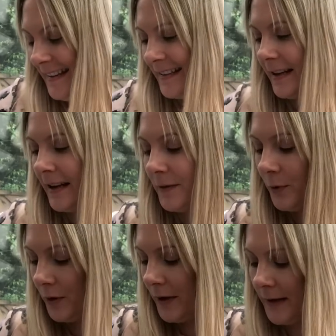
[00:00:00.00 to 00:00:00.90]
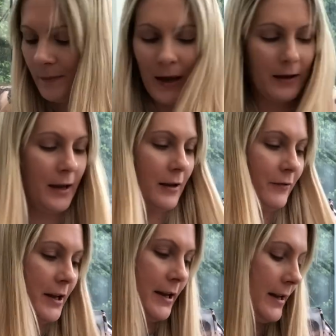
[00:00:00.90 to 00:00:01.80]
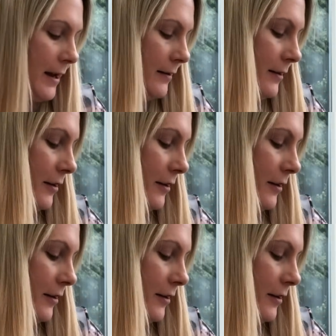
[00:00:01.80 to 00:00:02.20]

So let's put this back over here.